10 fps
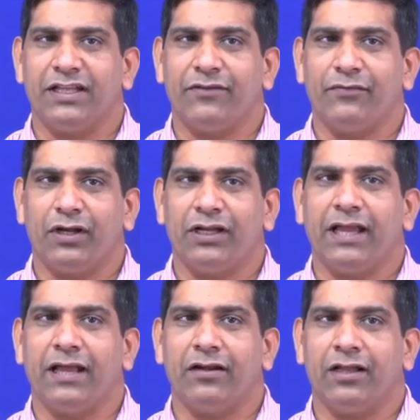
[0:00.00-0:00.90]
like if you are in
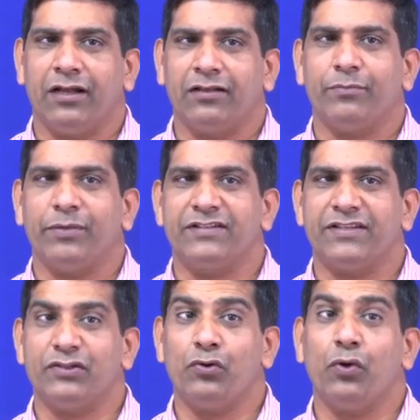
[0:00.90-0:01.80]
Canada and other
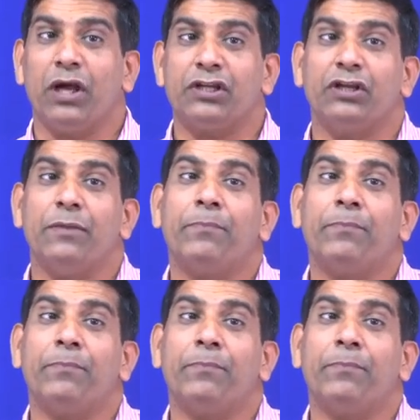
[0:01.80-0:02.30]
places, you actually